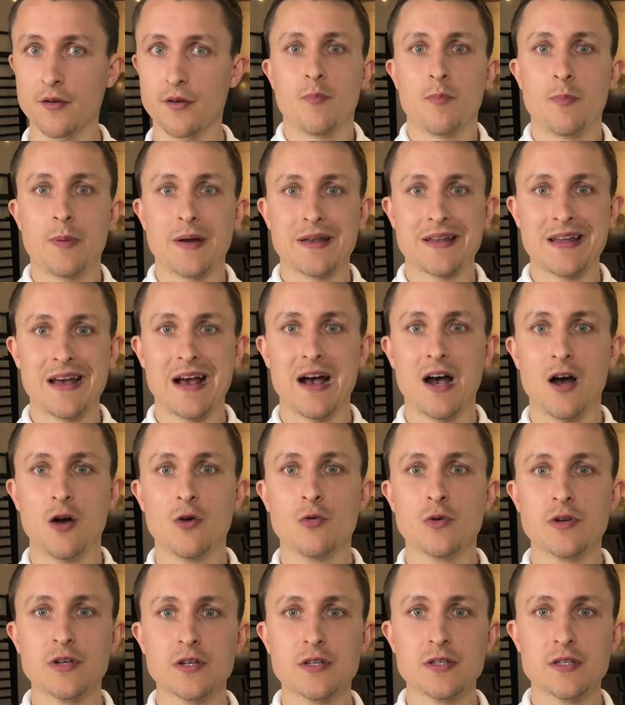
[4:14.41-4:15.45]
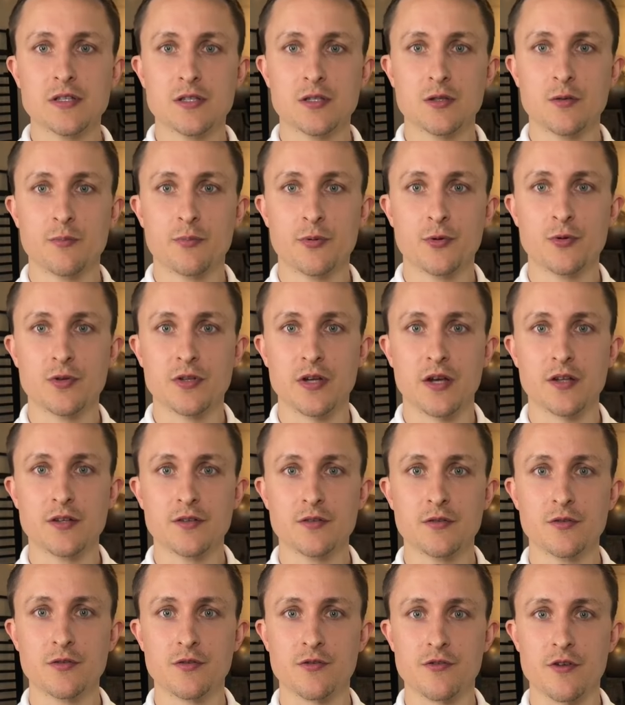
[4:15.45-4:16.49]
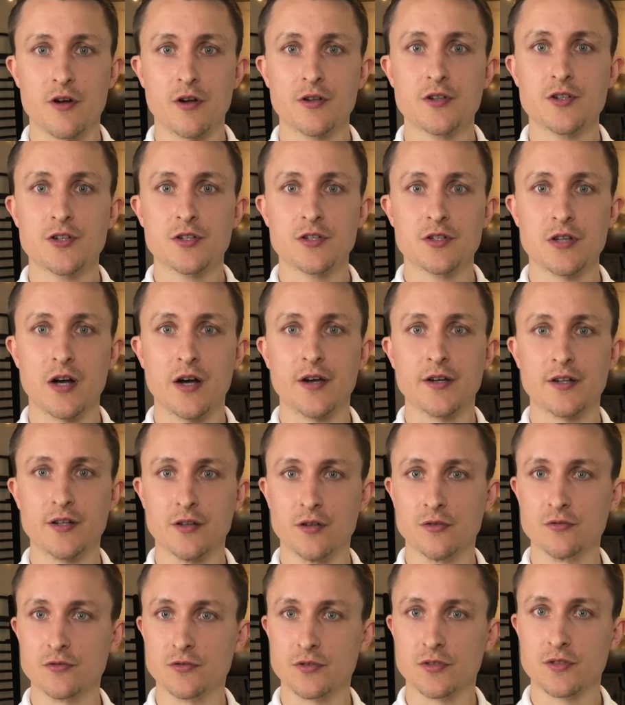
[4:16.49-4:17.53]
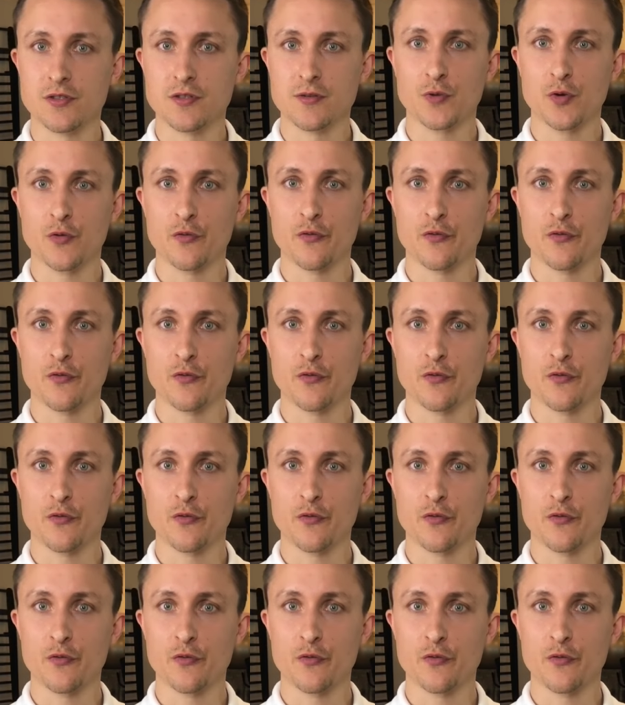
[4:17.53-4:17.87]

But how is pudendal neuralgia diagnosed?